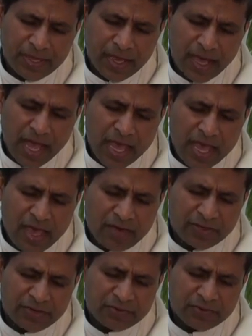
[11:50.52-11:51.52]
I
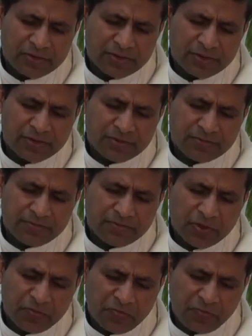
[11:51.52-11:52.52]
haven't
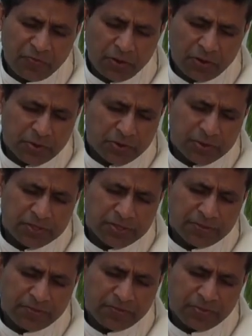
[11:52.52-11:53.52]
followed
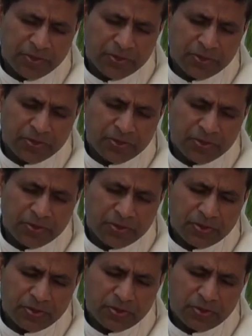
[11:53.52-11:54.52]

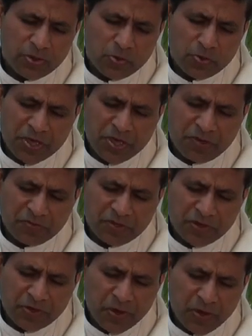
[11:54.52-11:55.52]
your way of the
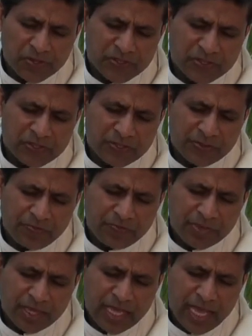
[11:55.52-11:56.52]
cross
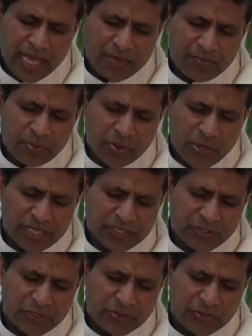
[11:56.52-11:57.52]
and
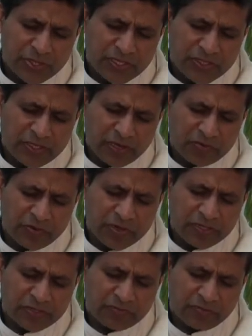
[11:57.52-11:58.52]
embraced you in the
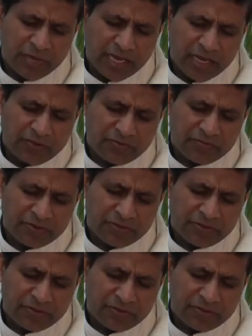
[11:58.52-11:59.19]
sufferings of my life.